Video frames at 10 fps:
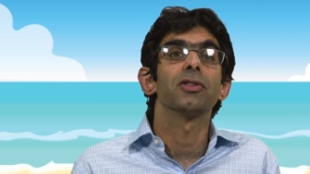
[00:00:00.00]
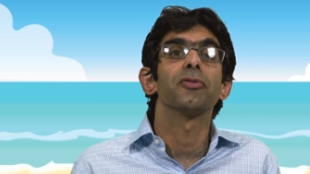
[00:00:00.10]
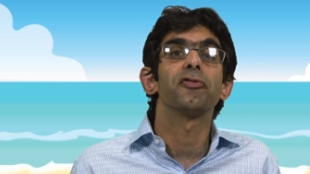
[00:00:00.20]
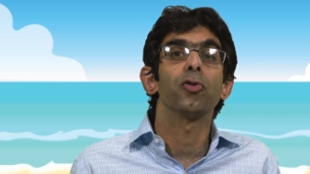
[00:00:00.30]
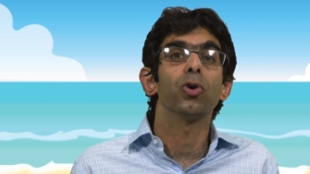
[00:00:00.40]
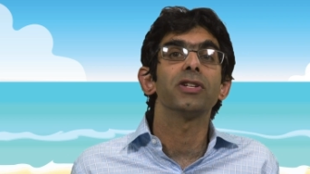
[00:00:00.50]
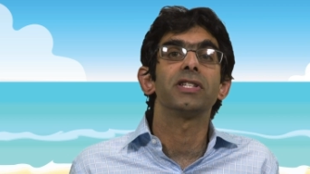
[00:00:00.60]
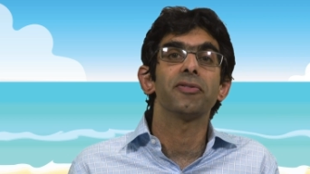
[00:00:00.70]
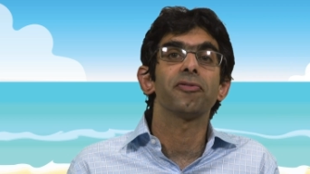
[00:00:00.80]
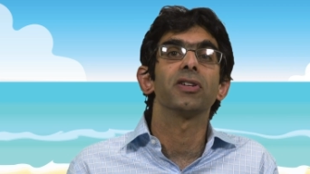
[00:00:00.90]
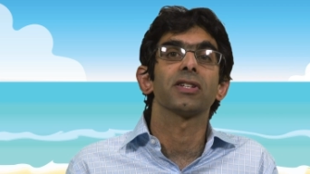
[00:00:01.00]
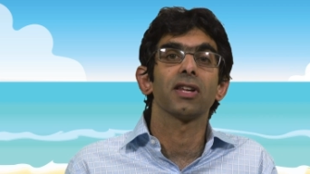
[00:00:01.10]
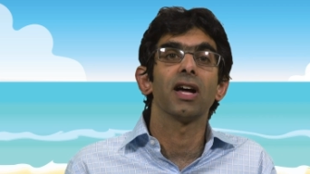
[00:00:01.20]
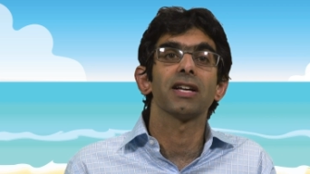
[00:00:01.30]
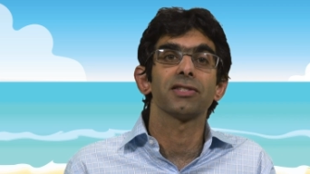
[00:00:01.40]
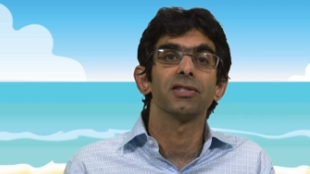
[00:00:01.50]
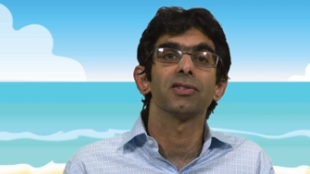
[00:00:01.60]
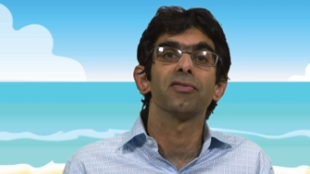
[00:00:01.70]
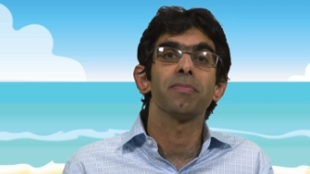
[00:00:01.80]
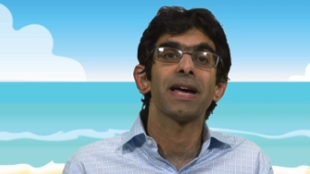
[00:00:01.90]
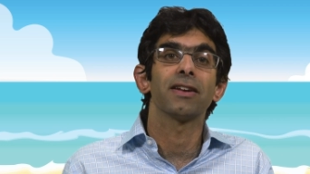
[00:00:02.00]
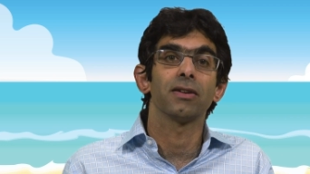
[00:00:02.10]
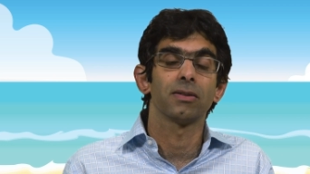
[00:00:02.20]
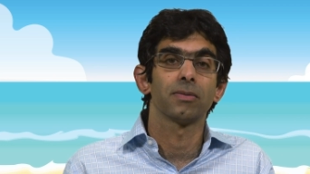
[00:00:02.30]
the 4 different classes of matter.